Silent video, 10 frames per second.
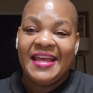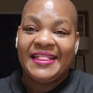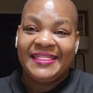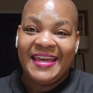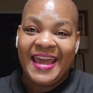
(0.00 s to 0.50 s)

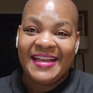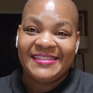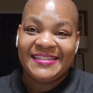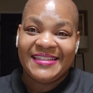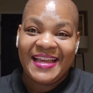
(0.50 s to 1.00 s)

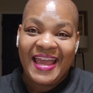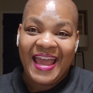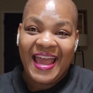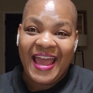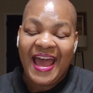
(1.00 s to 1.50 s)
that
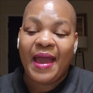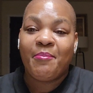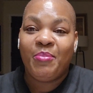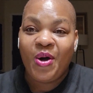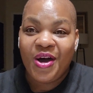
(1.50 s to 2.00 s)
I
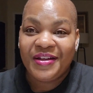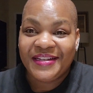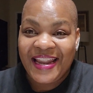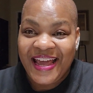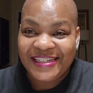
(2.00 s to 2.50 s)
bought
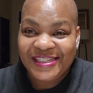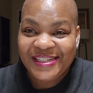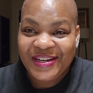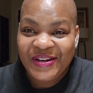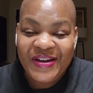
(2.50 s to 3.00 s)
last
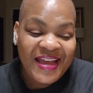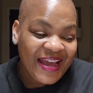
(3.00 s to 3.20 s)
year